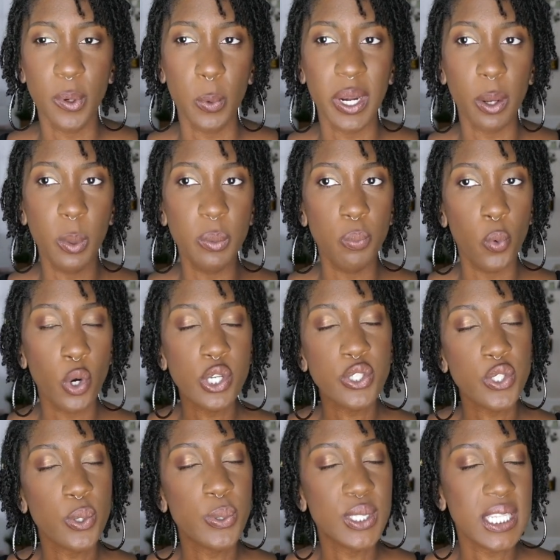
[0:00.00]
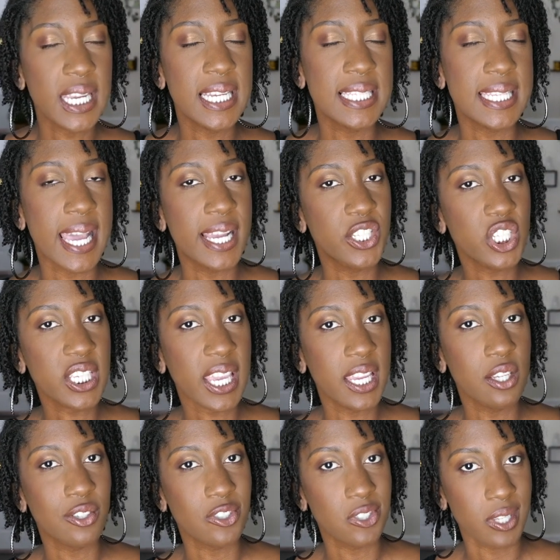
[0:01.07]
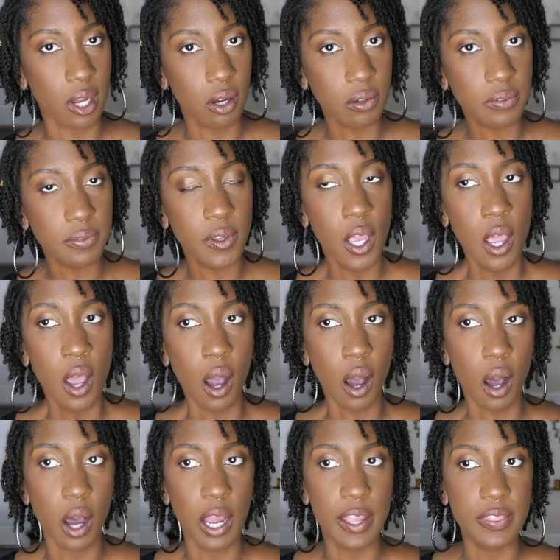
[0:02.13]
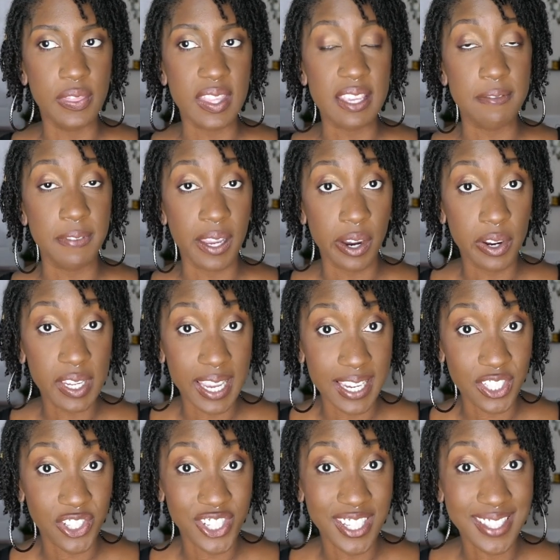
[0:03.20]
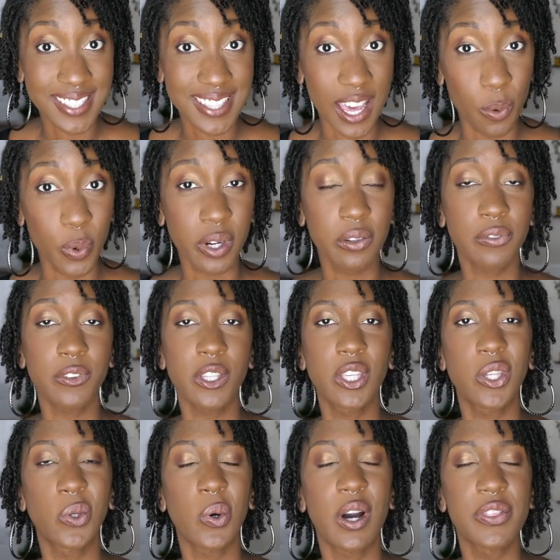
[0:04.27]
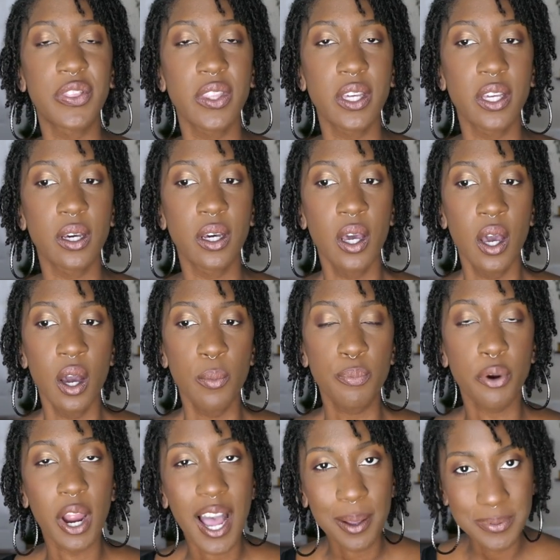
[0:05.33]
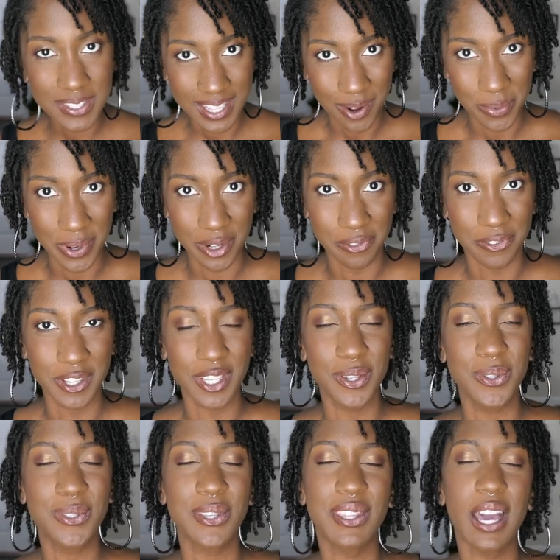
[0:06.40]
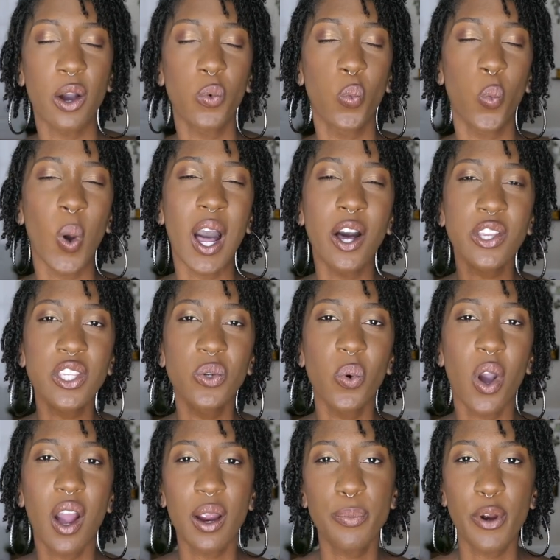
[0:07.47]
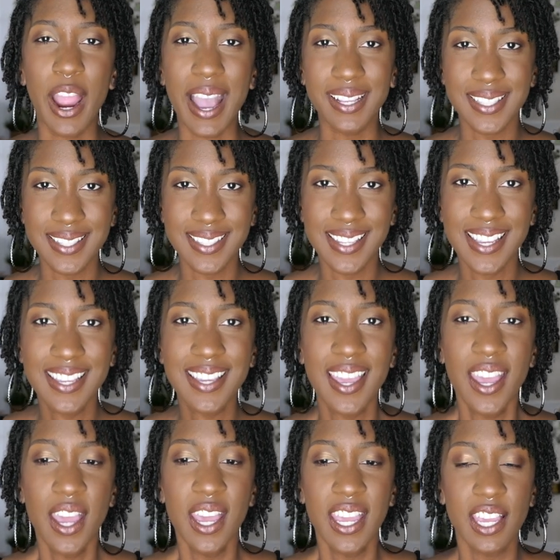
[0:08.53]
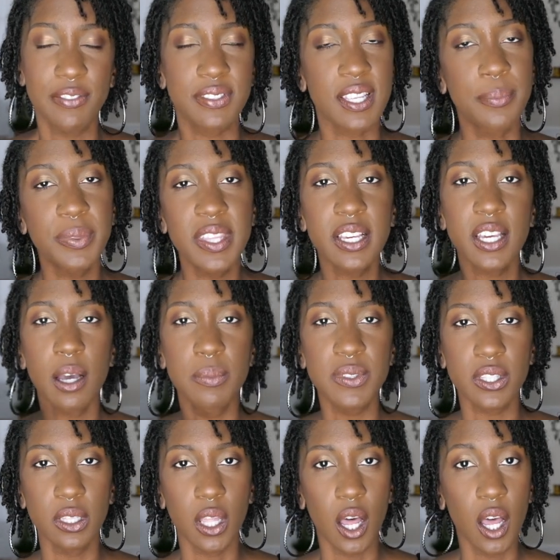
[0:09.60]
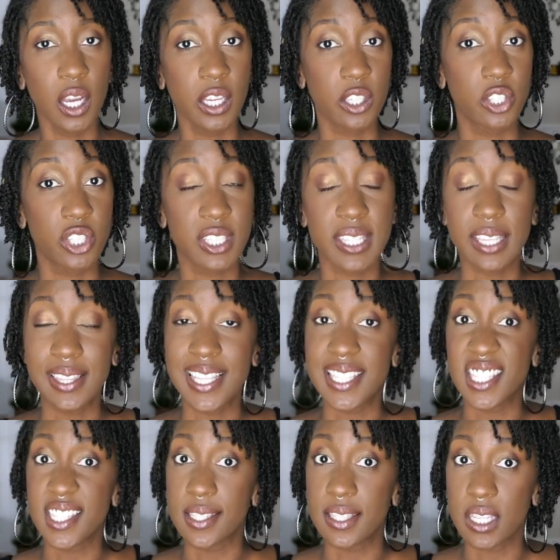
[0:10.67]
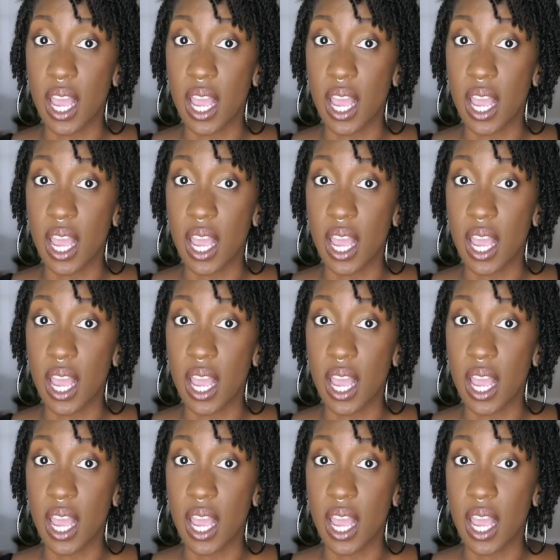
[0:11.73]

But what I would more so say is educate yourself on the variations that work for you, on the props that work for you, so that while you are practicing, if something comes along and you're just like, this does